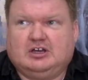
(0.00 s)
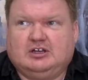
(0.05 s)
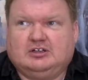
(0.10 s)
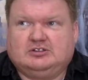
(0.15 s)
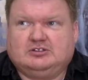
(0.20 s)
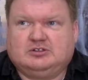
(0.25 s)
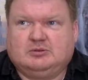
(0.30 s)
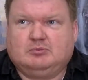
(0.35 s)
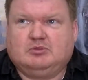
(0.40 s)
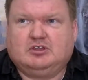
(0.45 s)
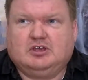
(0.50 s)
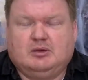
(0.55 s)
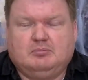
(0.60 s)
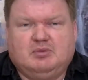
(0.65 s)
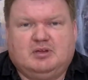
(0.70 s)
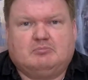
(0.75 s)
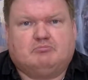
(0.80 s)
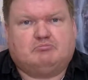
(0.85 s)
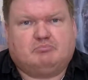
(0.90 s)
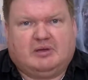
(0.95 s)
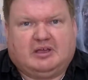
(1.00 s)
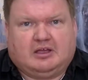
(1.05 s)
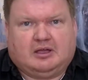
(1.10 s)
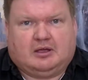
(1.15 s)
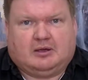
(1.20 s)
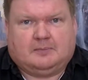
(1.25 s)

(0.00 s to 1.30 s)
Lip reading: something a bit bigger.